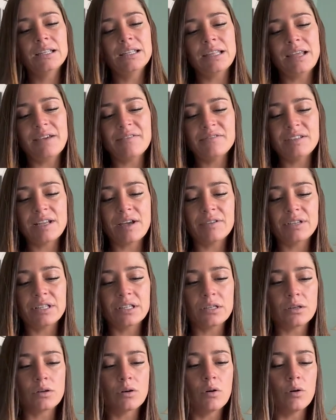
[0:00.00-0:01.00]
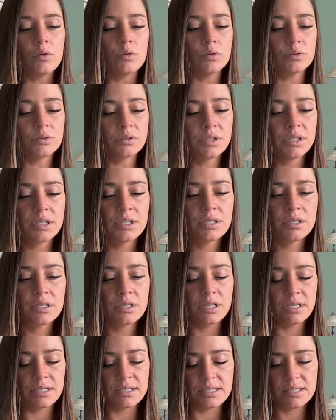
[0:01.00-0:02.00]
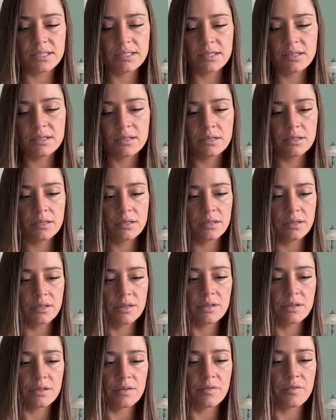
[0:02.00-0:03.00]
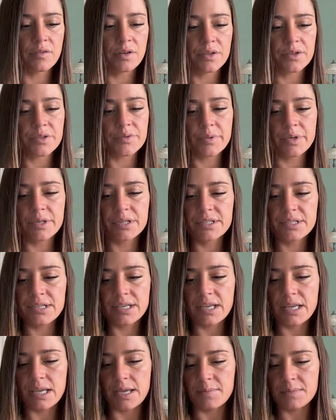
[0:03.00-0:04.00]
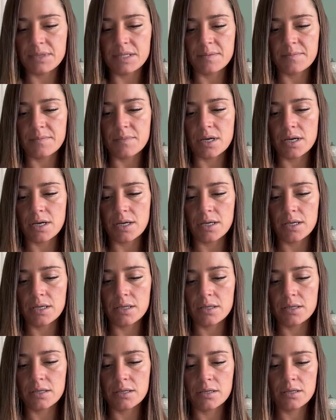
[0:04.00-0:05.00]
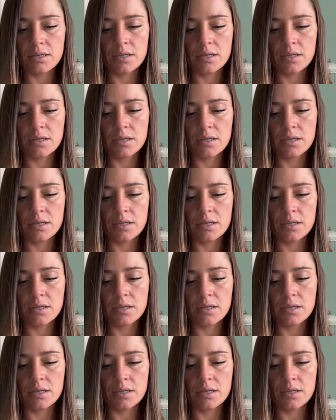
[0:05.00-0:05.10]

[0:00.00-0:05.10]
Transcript: left out in the cold. That's the first words that came to mind.